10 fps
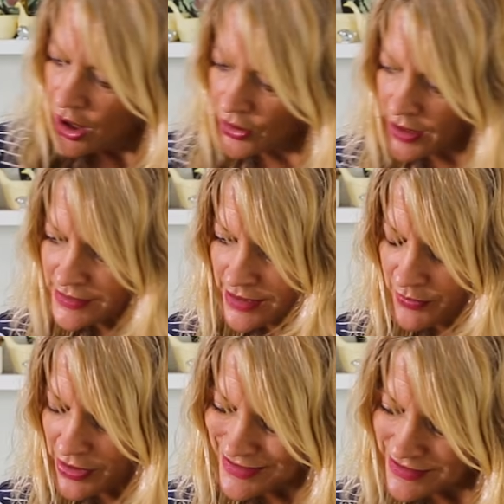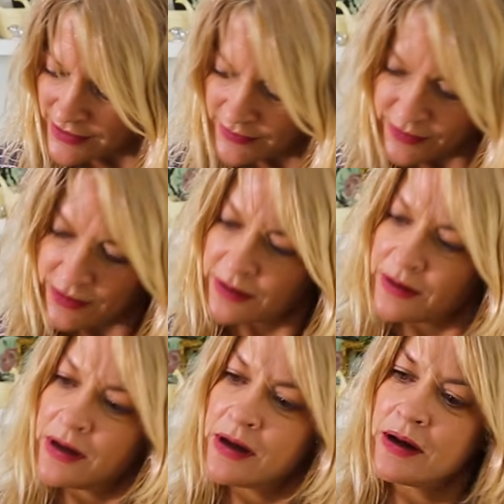Okay, so I'm going to
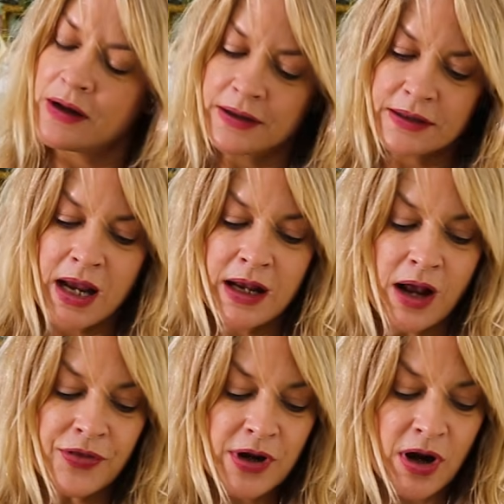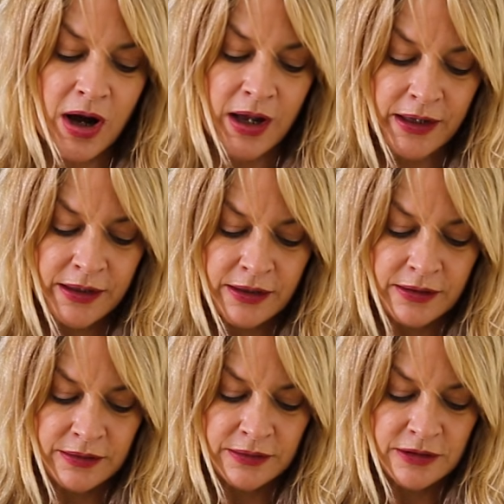take out the garlic,
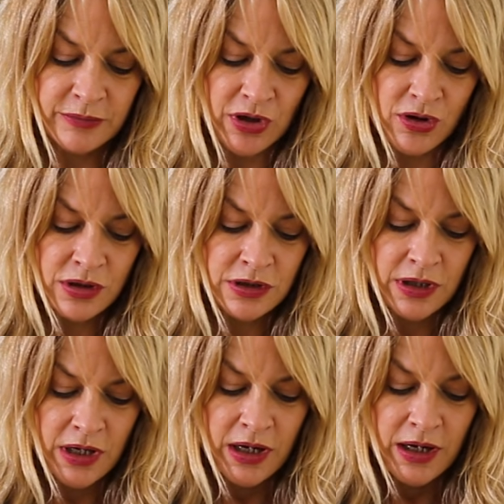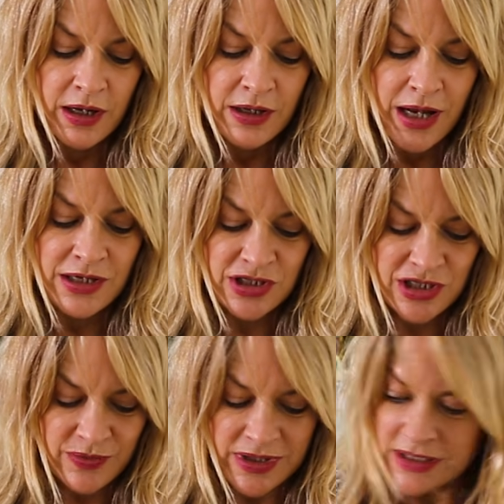a bit hot, and
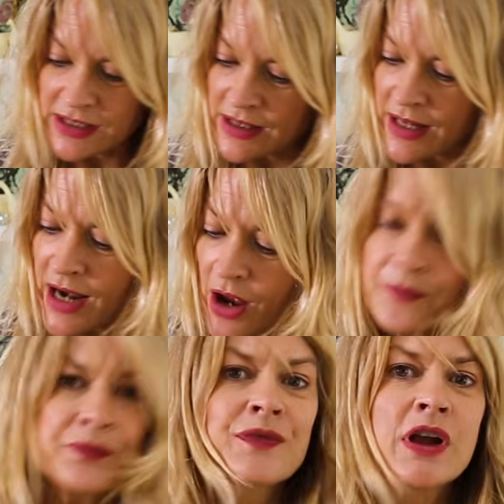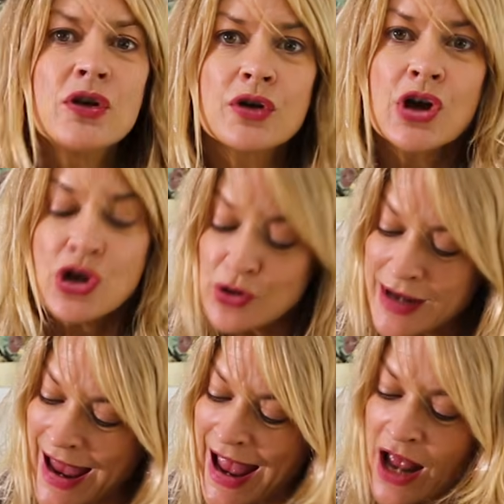squeeze it in there. Now, look, you
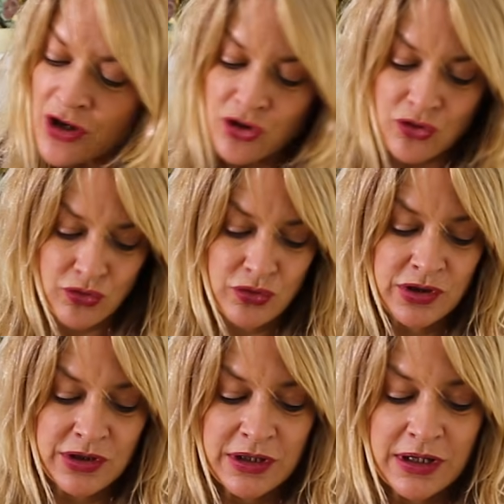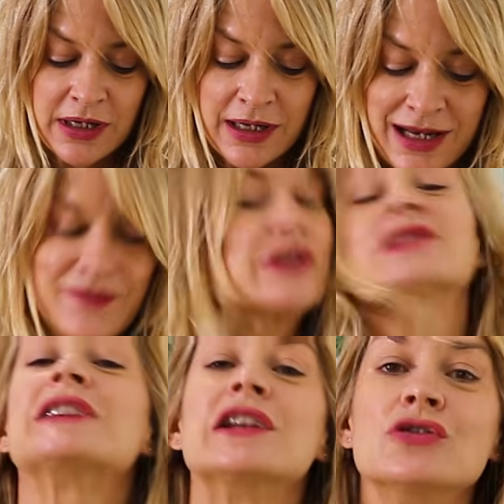can use, let me
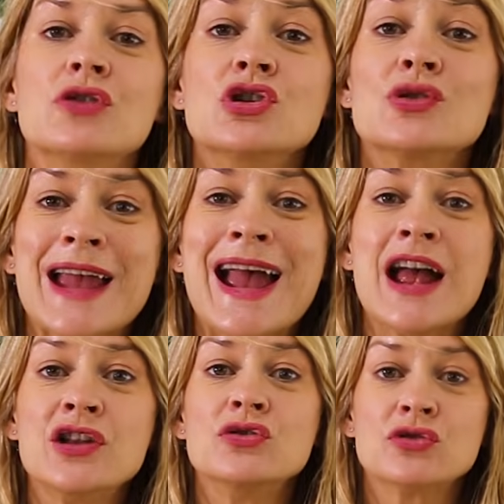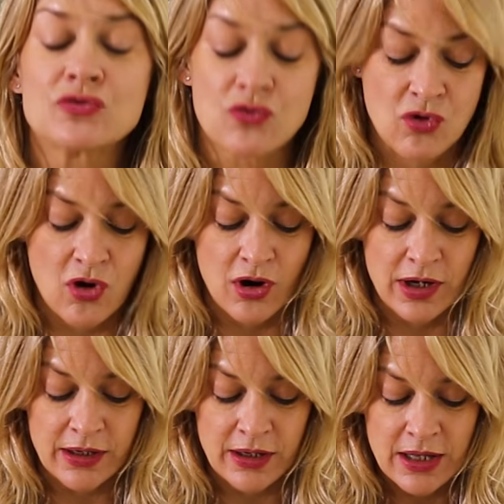just tell you, you can use raw
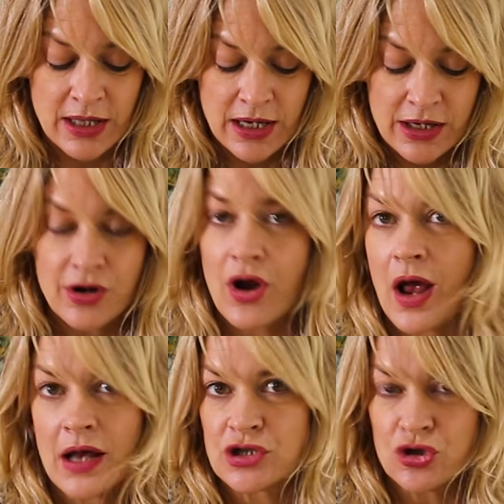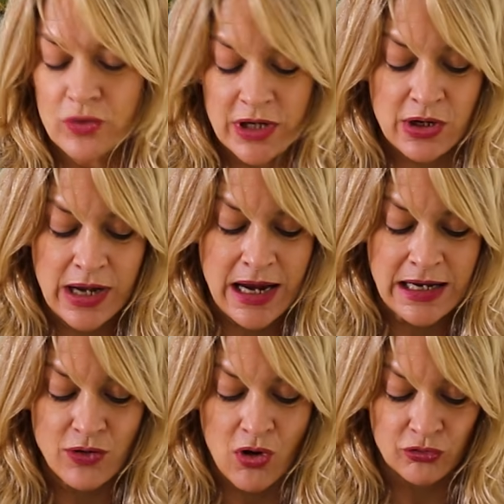garlic, as you would in
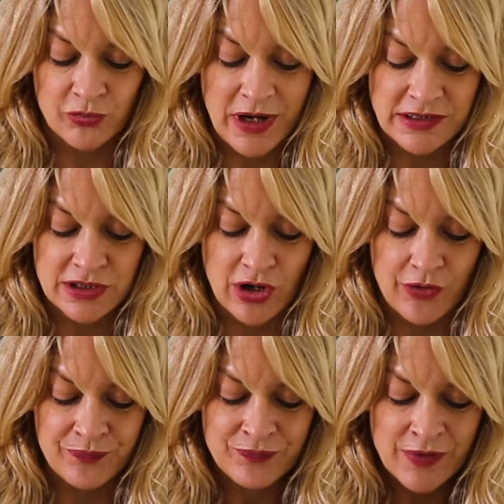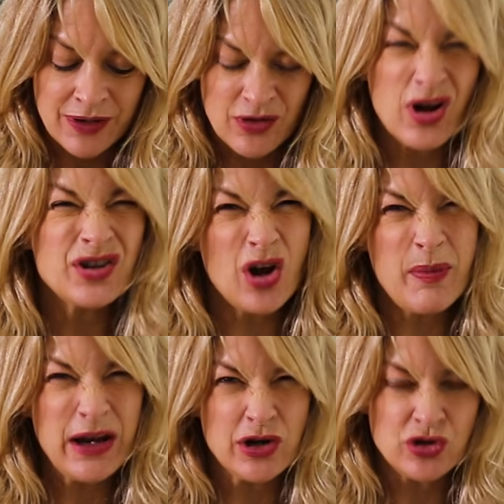any old pesto. Don't
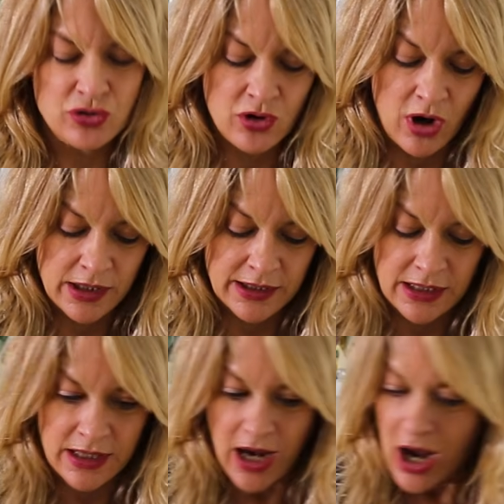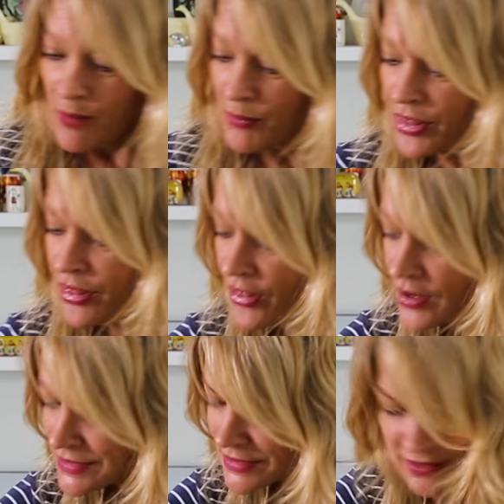make it too garlicky, but
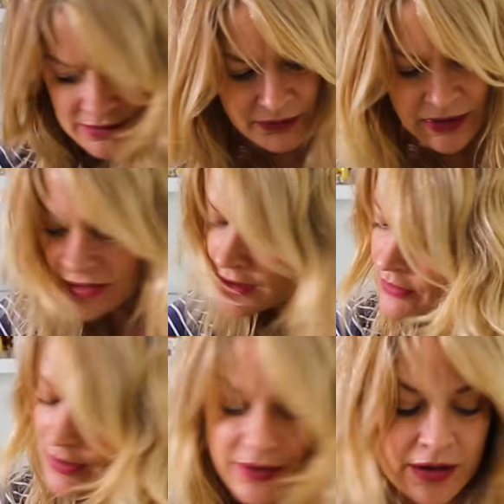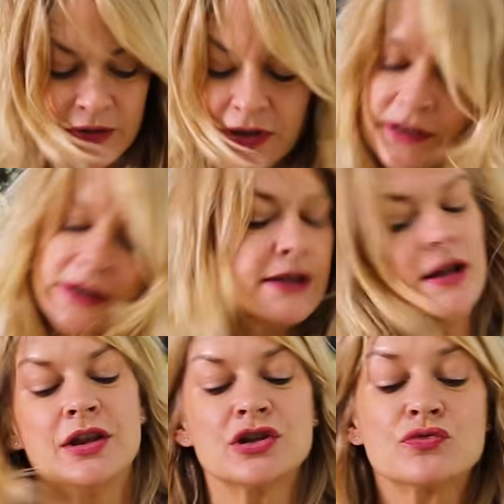this, there's the other one, here it is.
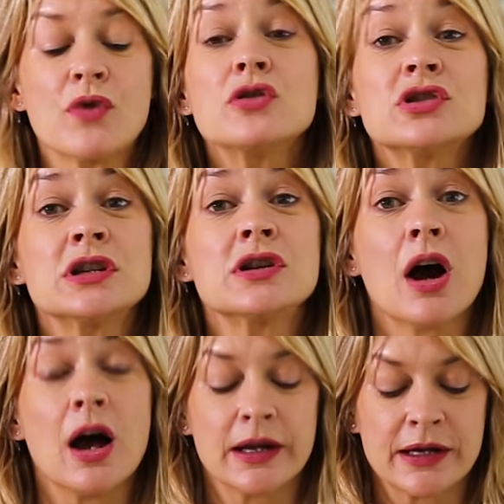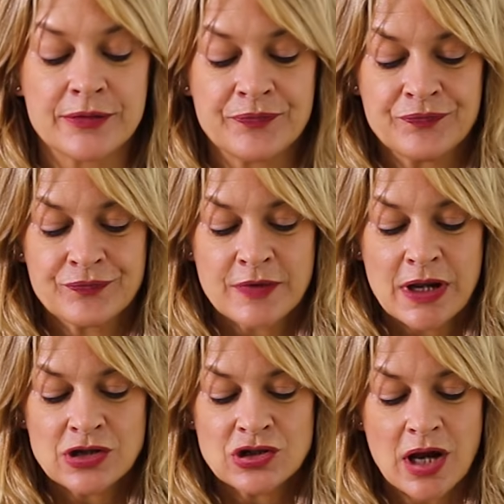This roasted garlic
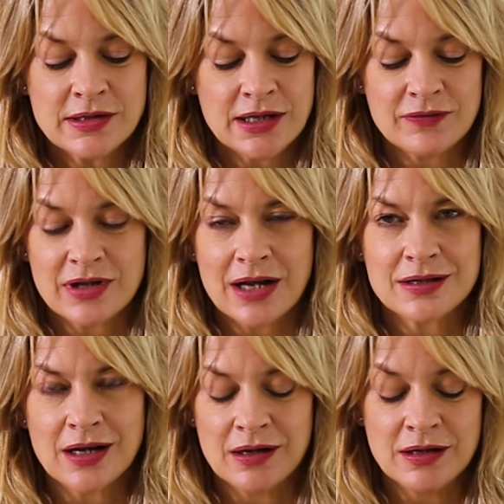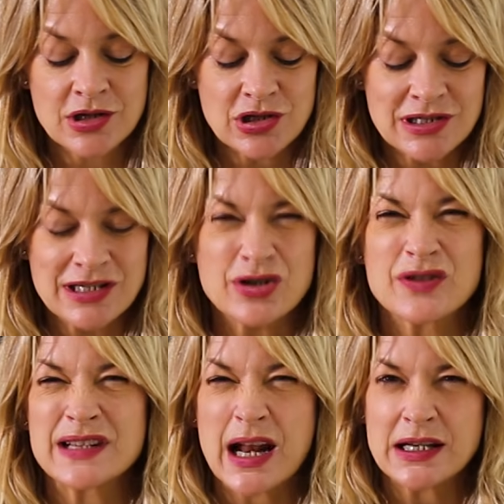just gives that delicious, sort of
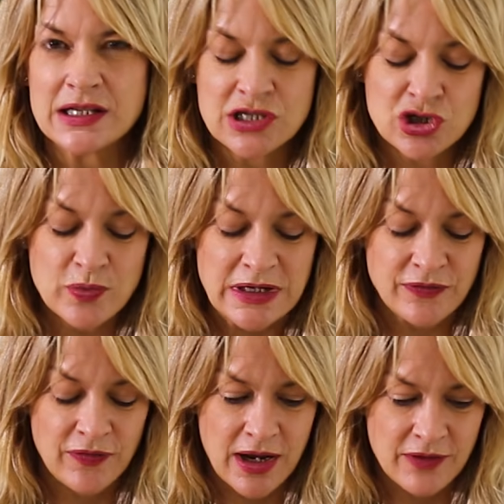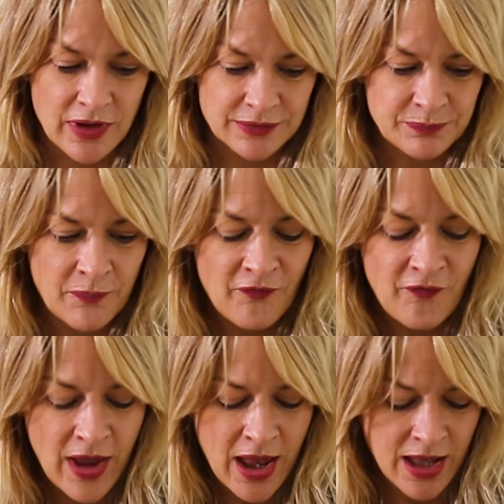slightly sweet flavour.
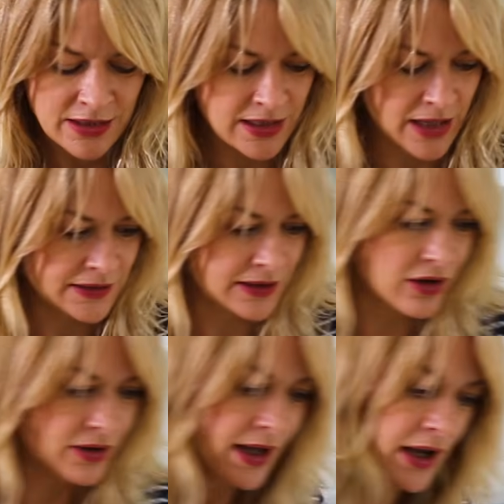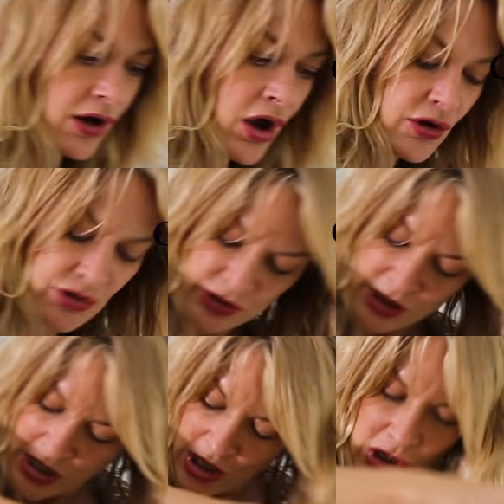Fantastic. Okay, last
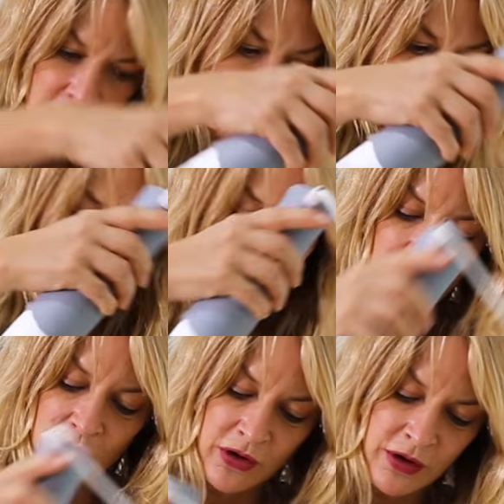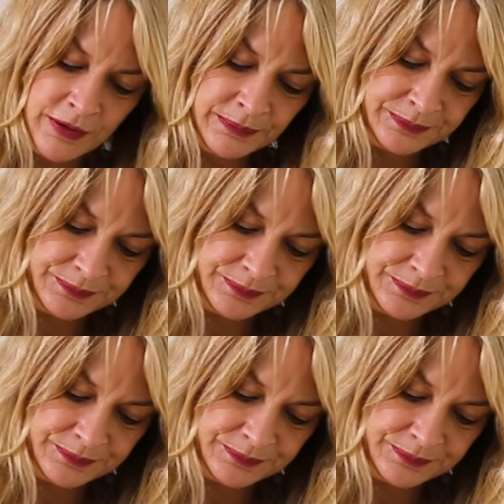word.